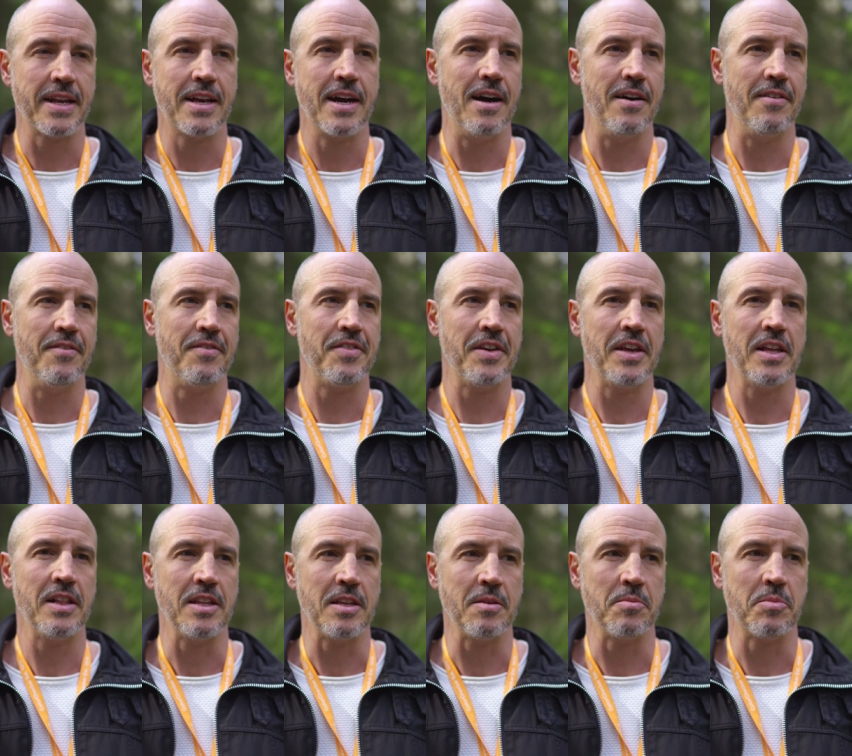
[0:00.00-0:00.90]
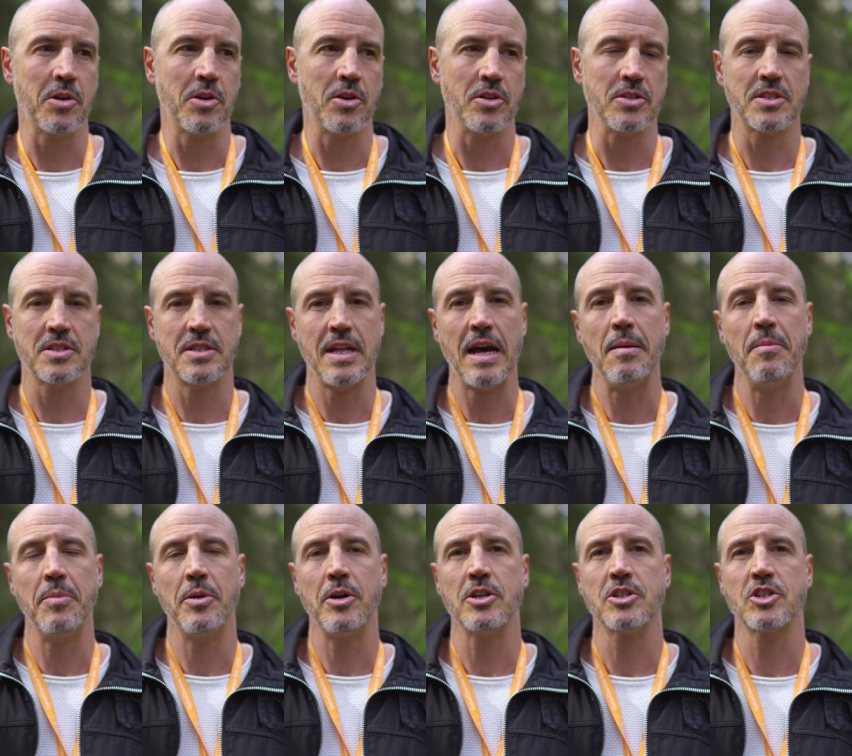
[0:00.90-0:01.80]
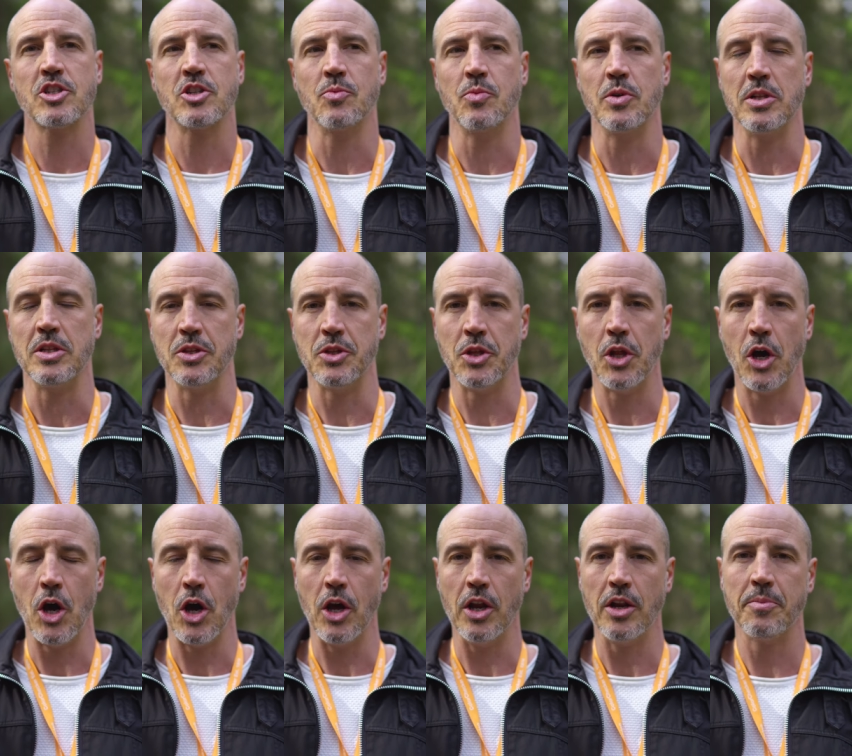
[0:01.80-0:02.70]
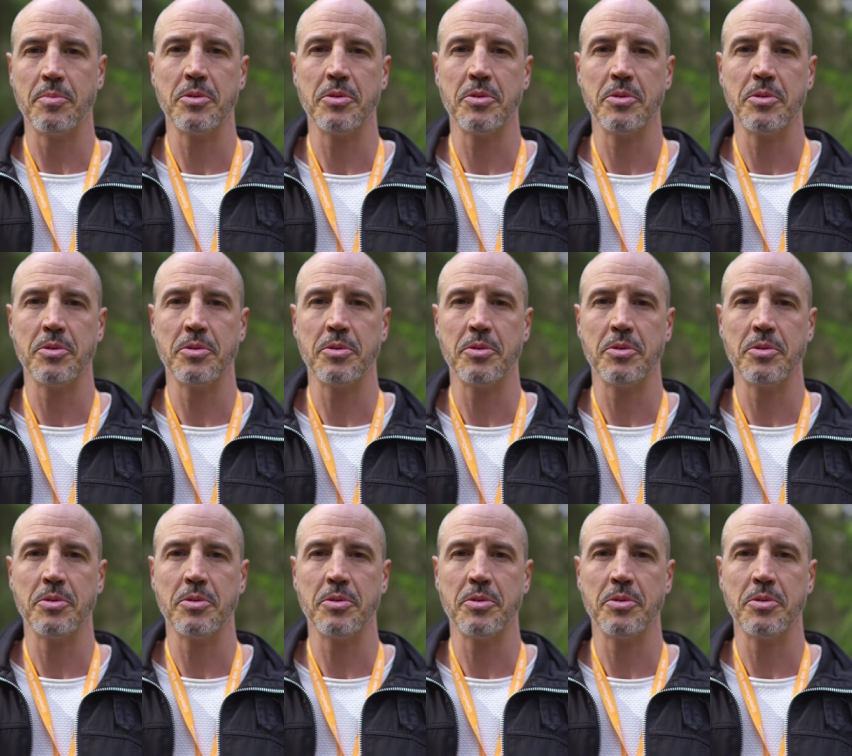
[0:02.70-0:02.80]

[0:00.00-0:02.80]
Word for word: gut feeling because that person will not